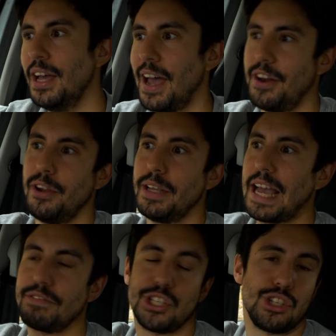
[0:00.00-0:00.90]
and only
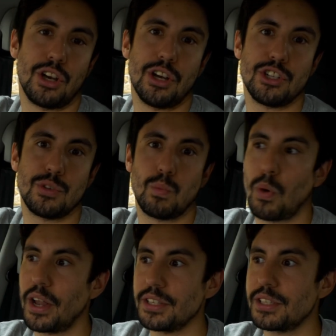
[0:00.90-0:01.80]
have to charge
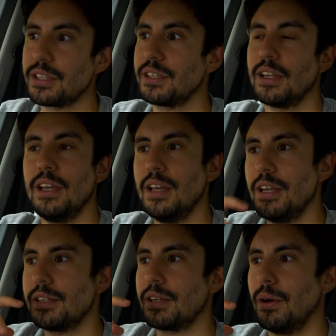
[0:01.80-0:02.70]
once.
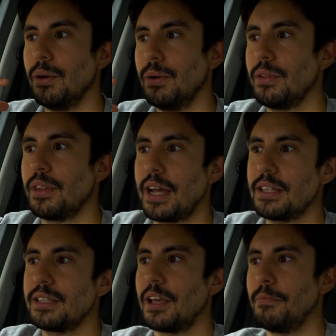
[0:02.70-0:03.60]
So
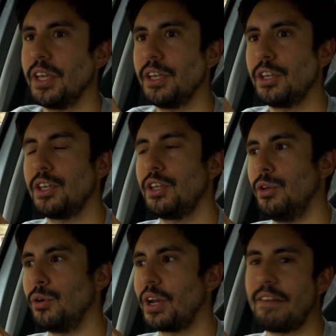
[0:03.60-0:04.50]
that's something
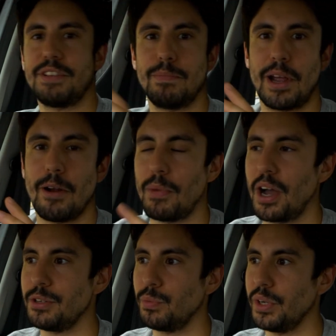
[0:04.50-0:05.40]
you're gonna have to bear in
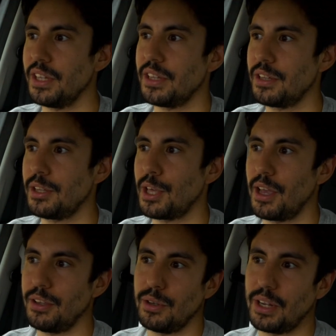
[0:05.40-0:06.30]
mind with.
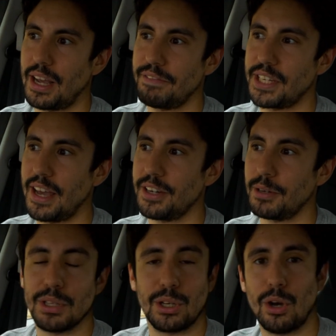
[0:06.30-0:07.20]
You're gonna have to add
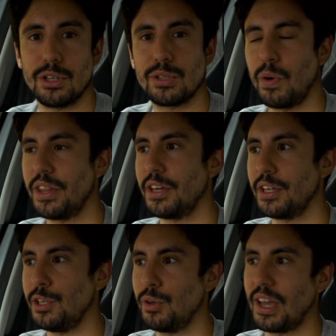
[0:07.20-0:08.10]
up the costs,
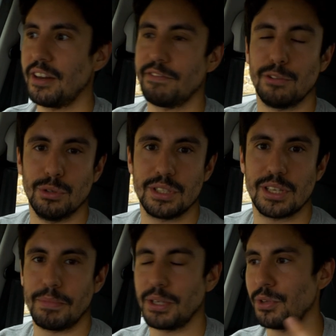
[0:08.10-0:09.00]
whether you can afford
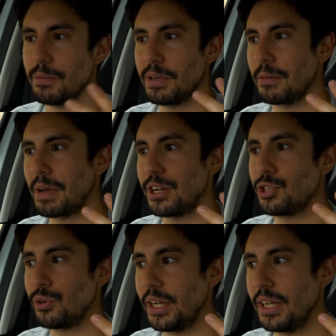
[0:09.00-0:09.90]
something with a bigger
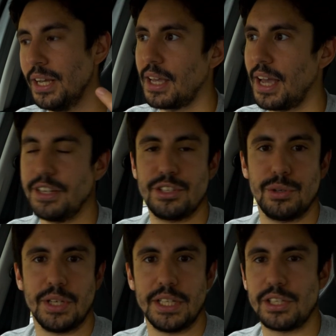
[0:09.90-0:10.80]
battery, and do
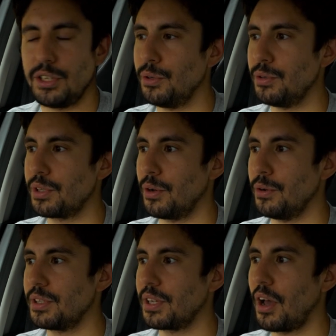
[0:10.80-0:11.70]
you need to use
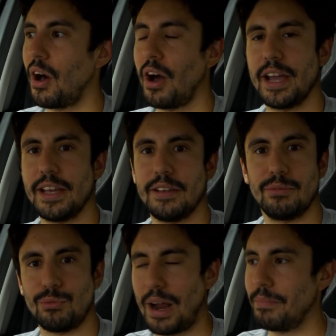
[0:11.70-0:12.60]
those high
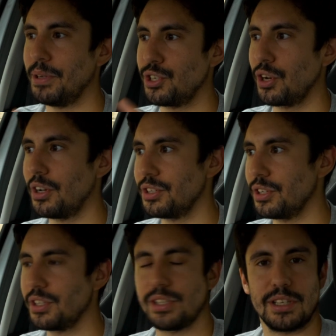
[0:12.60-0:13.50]
rapid
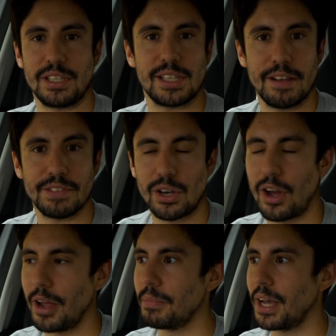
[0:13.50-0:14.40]
chargers to save
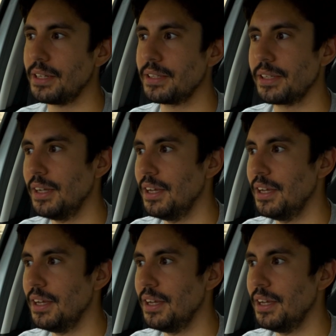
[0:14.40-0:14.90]
time. And